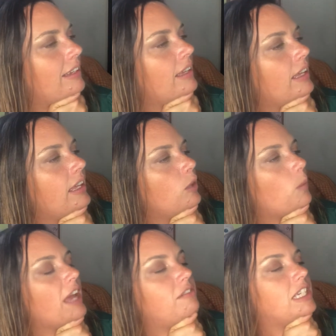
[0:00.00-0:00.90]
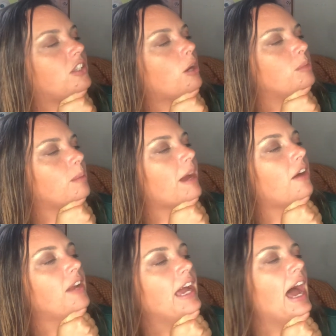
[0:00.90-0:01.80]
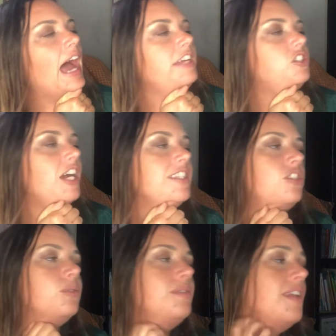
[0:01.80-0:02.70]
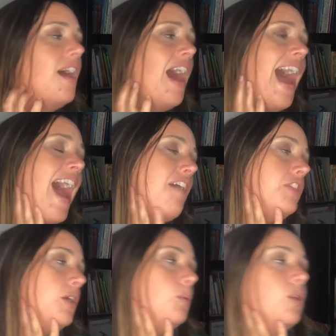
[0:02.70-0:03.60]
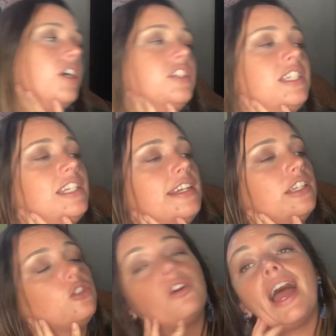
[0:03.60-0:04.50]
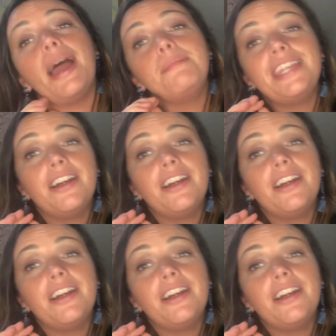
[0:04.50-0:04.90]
He waved his arms about. I just do not have the words to describe their